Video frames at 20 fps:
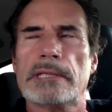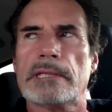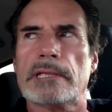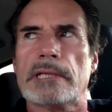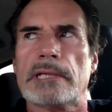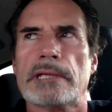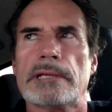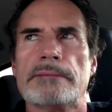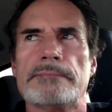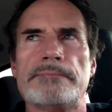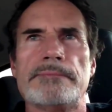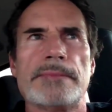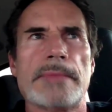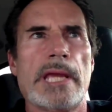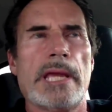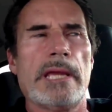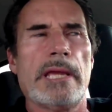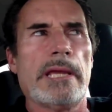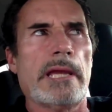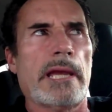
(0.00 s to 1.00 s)
Um,
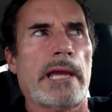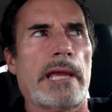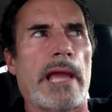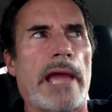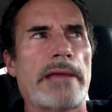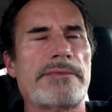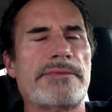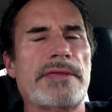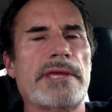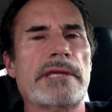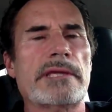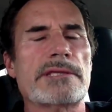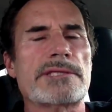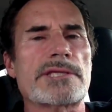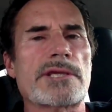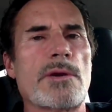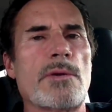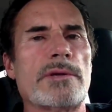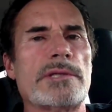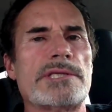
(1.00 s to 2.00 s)
I, I think
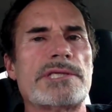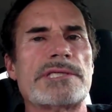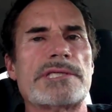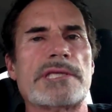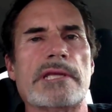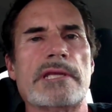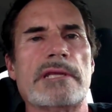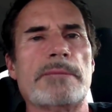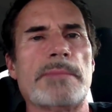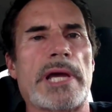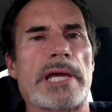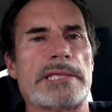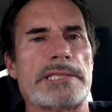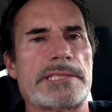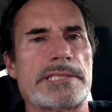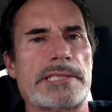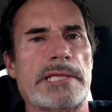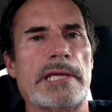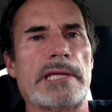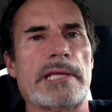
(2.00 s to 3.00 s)
it's going city by
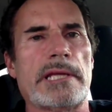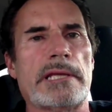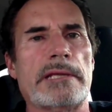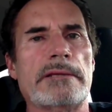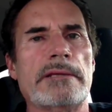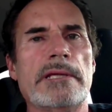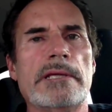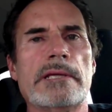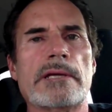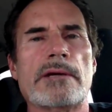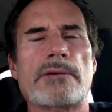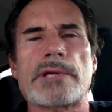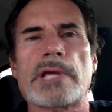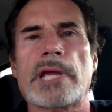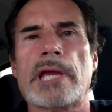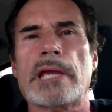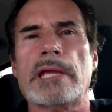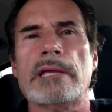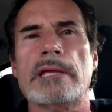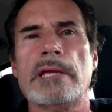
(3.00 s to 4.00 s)
city
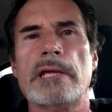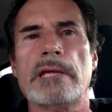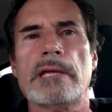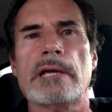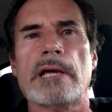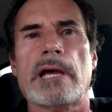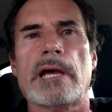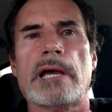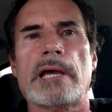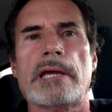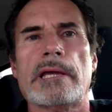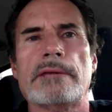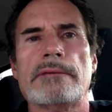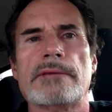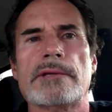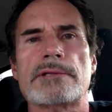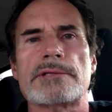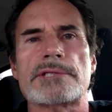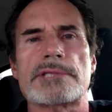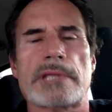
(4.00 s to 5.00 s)
okay uh,
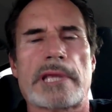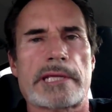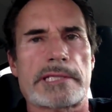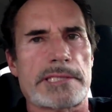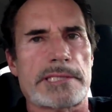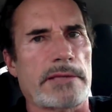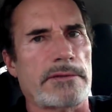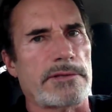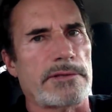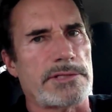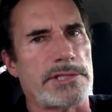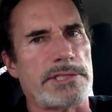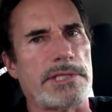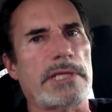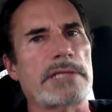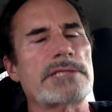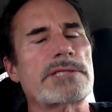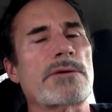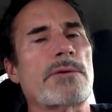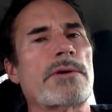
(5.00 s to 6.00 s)
there's like i said there's
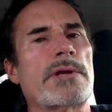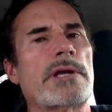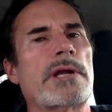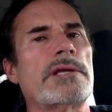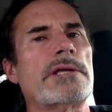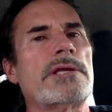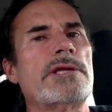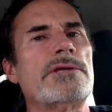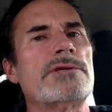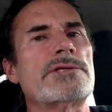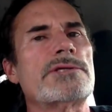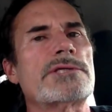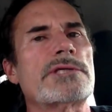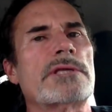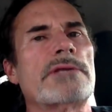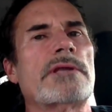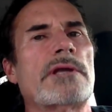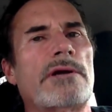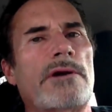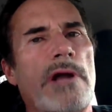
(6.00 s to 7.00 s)
things going on in
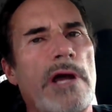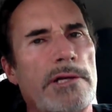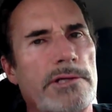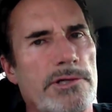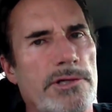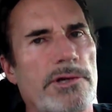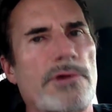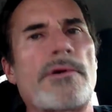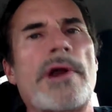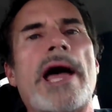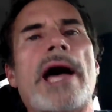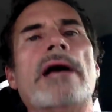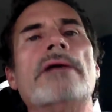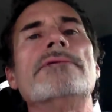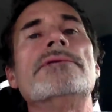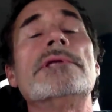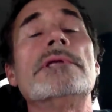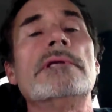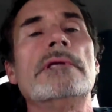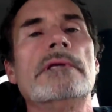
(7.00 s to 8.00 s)
houston that are
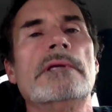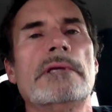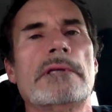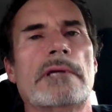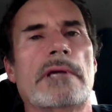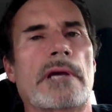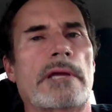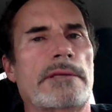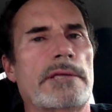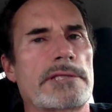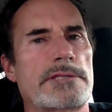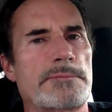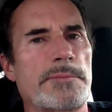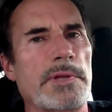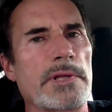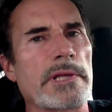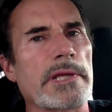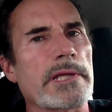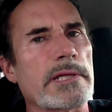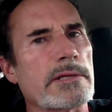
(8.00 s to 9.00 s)
underground uh, that's
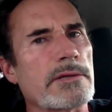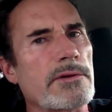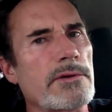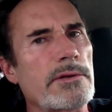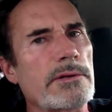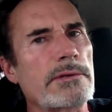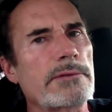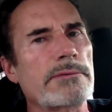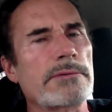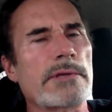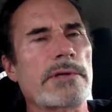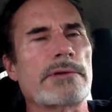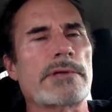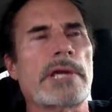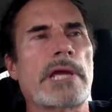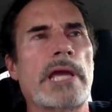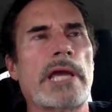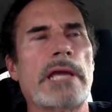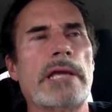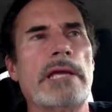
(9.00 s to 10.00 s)
political.
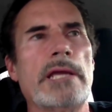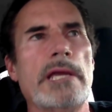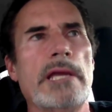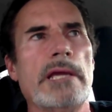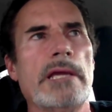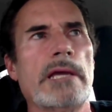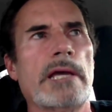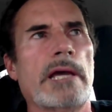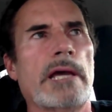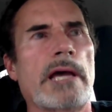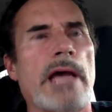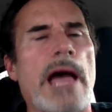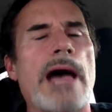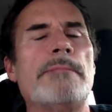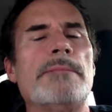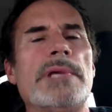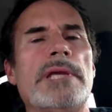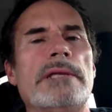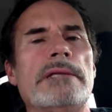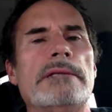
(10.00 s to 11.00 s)
Okay, uh,
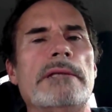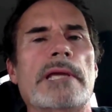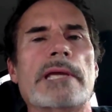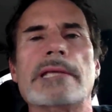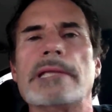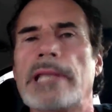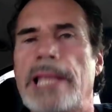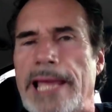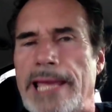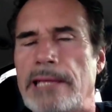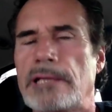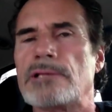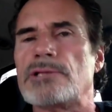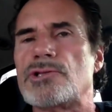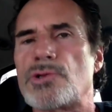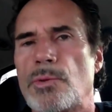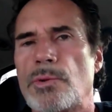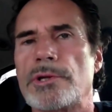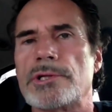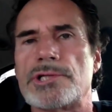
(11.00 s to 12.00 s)
I'm in Atlanta,
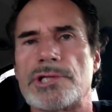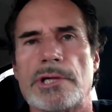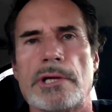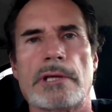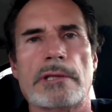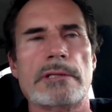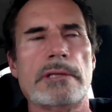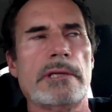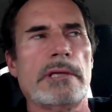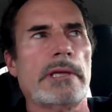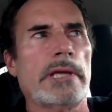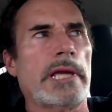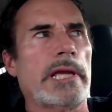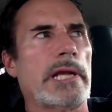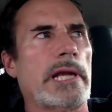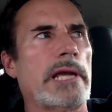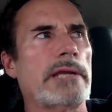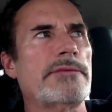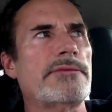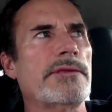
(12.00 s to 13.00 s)
Georgia, and
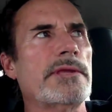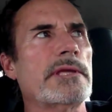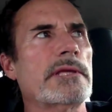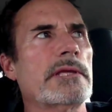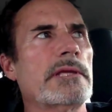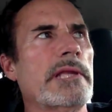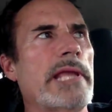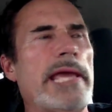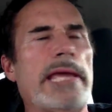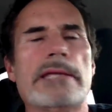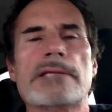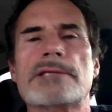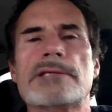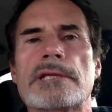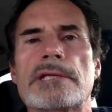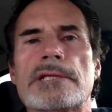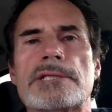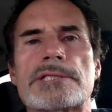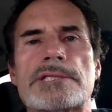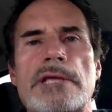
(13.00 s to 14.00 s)
I think Atlanta is
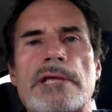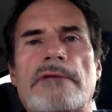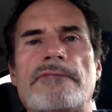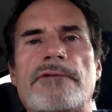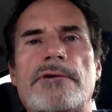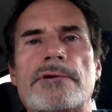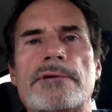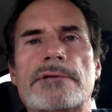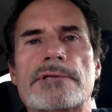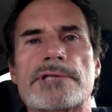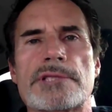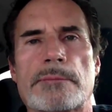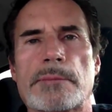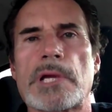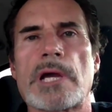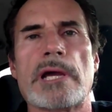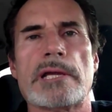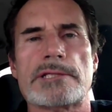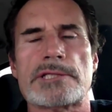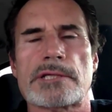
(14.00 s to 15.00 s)
going to suffer some
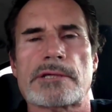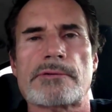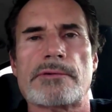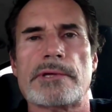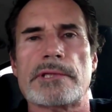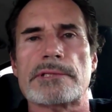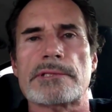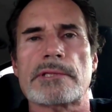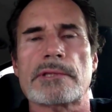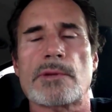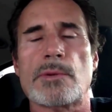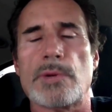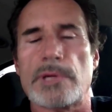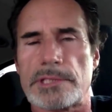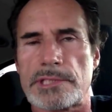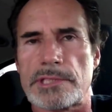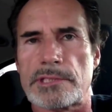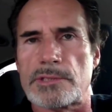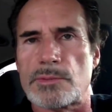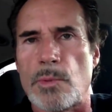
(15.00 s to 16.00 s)

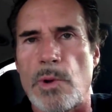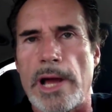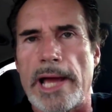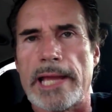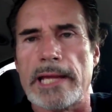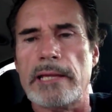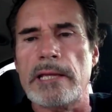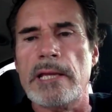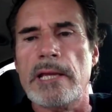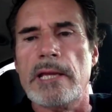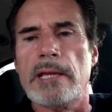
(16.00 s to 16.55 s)
consequences. Why?